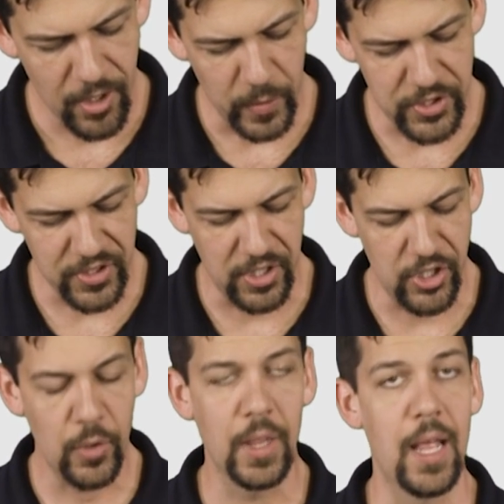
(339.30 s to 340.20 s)
which is a
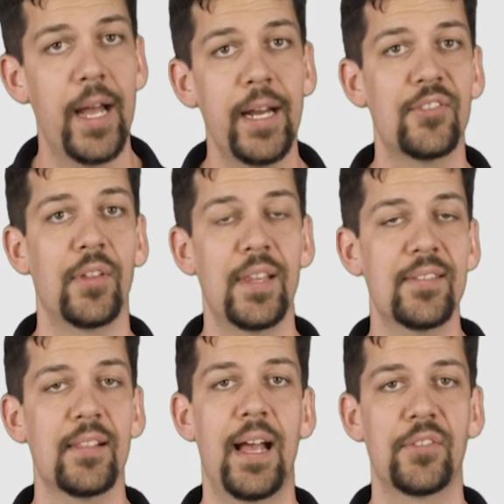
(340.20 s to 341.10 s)
new line. So
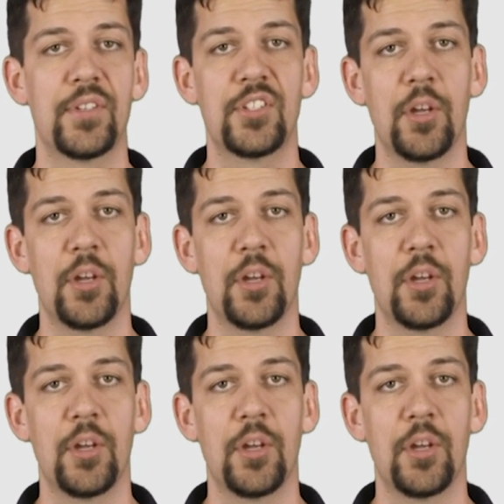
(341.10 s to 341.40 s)
this allows us